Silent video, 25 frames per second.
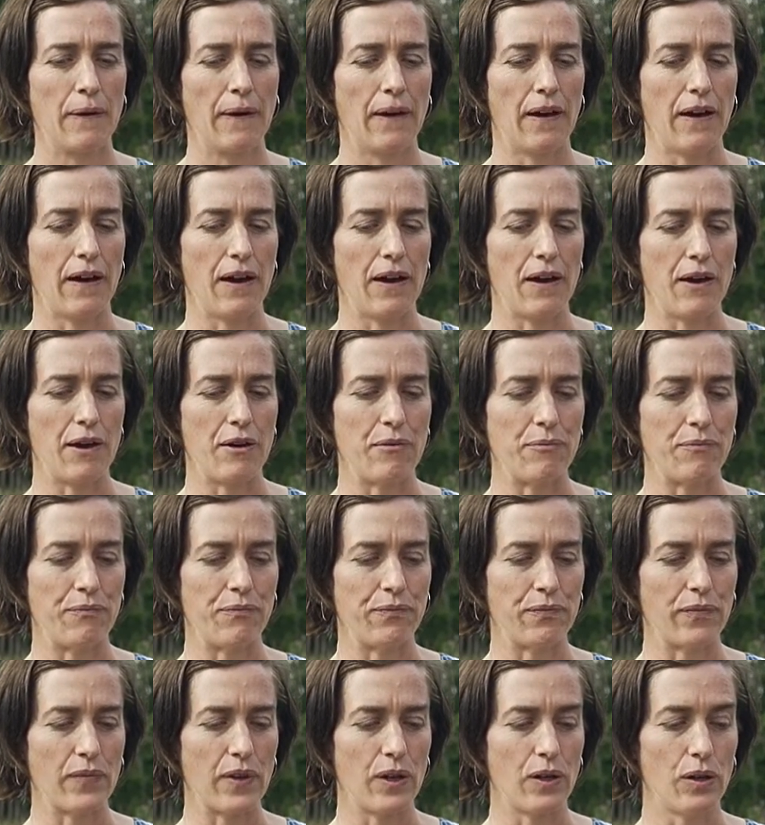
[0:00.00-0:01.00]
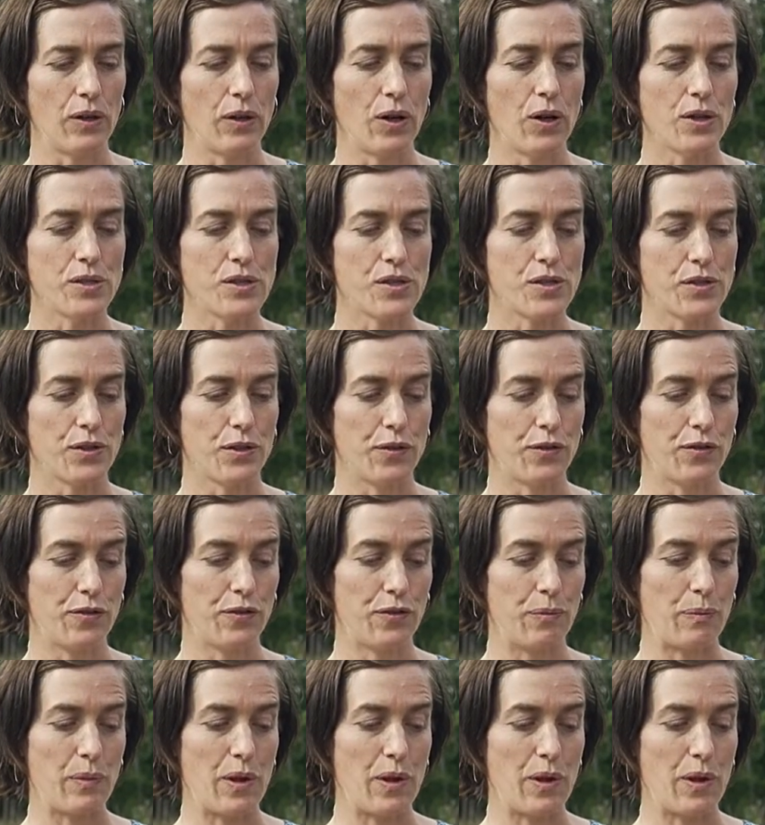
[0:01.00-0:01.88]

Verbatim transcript: um, lots of